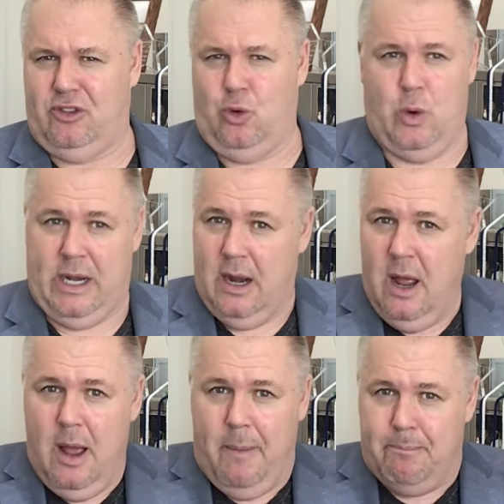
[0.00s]
doing
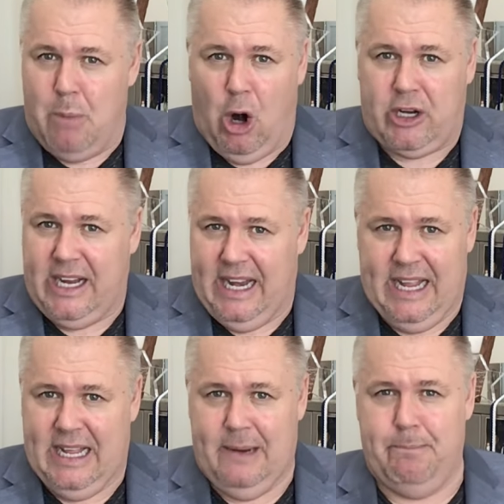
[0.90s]

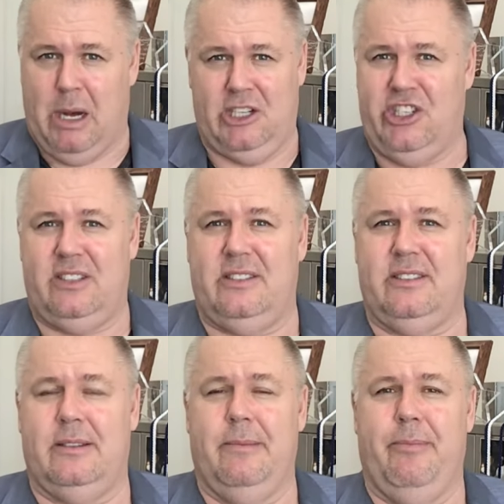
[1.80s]
marketing and budgets.